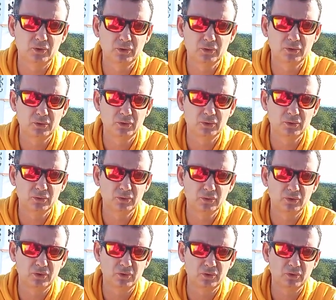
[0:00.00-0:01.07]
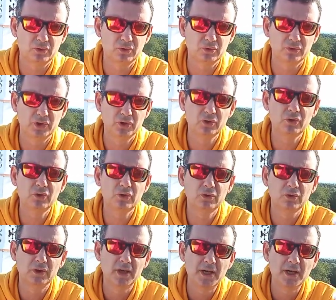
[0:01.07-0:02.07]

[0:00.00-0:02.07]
to, to you,